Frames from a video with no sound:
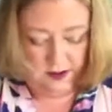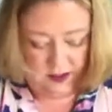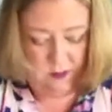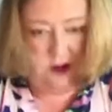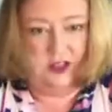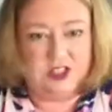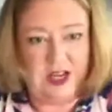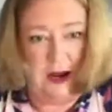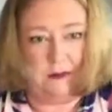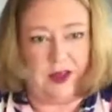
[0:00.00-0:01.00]
I'm going to
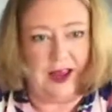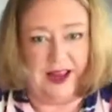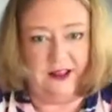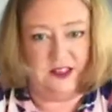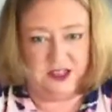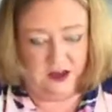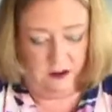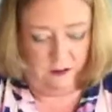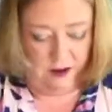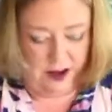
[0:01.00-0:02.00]
shape that
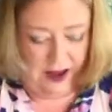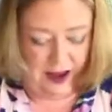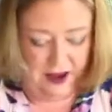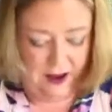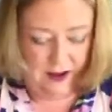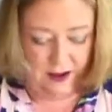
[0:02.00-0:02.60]
into a